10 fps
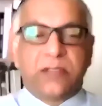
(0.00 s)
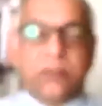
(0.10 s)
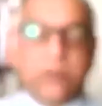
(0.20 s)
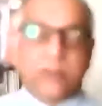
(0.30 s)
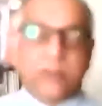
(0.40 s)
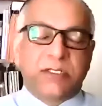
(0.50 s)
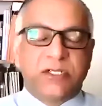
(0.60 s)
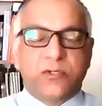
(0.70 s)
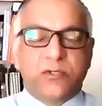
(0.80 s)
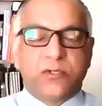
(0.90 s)
the
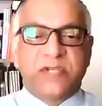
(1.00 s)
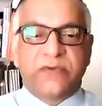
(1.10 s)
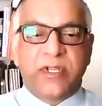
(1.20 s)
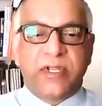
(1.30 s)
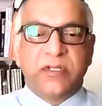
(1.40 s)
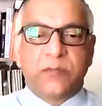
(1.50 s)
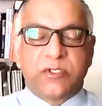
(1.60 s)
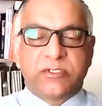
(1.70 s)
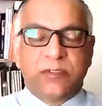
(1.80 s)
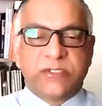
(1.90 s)
situation for Indian
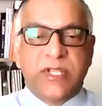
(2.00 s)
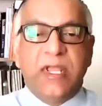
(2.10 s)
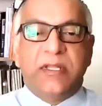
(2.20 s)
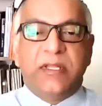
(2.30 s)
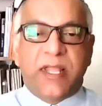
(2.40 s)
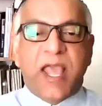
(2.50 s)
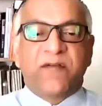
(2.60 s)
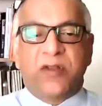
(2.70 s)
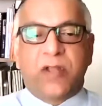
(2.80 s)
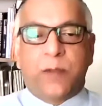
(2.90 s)
Muslims, they have an
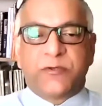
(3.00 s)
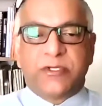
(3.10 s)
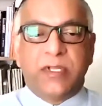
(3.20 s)
option.